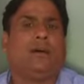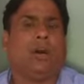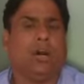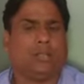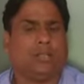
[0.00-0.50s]

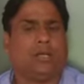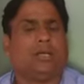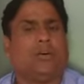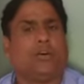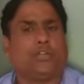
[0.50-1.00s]
on
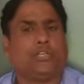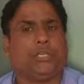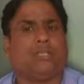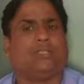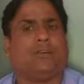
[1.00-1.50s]
the
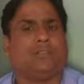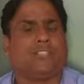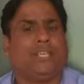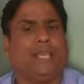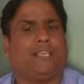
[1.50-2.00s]
oceans or
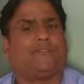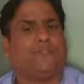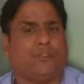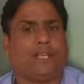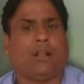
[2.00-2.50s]
seas
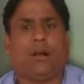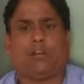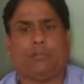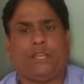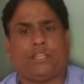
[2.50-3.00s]
for their
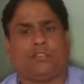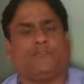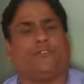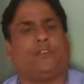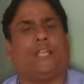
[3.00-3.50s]

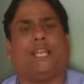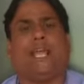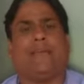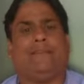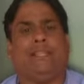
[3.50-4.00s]
occupation, for their
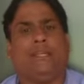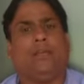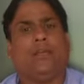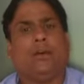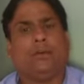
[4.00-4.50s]

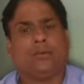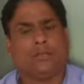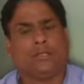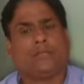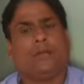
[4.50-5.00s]

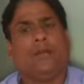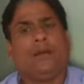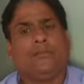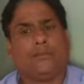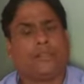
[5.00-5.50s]
livelihood,
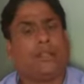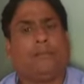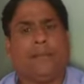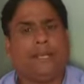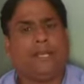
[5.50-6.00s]
for
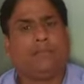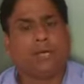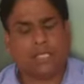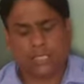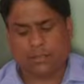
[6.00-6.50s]
their bread and
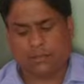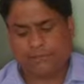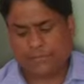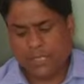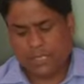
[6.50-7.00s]
butter.
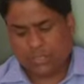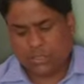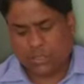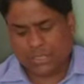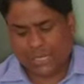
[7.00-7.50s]

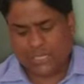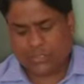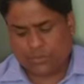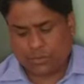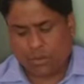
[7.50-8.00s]
So that
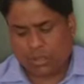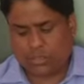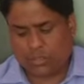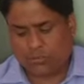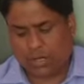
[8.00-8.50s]
is
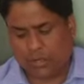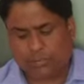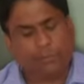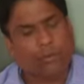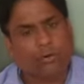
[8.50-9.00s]
also one of
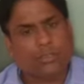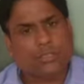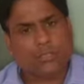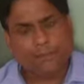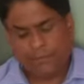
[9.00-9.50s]
the
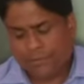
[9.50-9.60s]
most